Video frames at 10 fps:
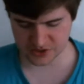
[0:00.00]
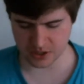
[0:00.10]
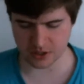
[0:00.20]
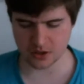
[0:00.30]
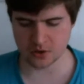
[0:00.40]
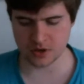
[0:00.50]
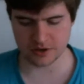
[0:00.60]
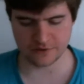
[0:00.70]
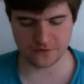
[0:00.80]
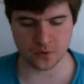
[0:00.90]

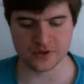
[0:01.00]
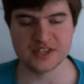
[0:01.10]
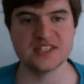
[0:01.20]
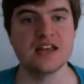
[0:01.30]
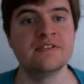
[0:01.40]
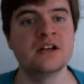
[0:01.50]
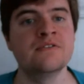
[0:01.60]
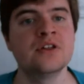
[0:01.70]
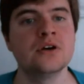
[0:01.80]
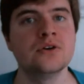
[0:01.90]
So for the seven of
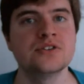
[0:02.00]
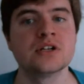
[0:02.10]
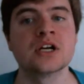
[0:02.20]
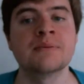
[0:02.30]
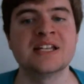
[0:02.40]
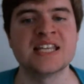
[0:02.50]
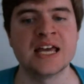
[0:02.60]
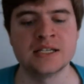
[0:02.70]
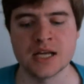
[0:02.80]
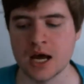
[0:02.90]
those, they're going to be
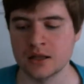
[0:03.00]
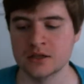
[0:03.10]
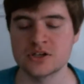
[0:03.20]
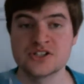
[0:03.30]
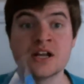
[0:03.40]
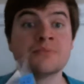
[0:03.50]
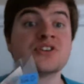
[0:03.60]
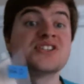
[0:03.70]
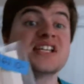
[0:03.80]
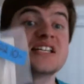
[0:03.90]
$10, number
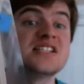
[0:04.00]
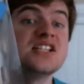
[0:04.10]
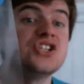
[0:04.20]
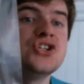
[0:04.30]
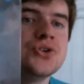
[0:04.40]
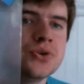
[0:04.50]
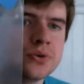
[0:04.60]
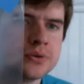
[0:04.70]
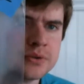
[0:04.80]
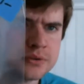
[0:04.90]
62.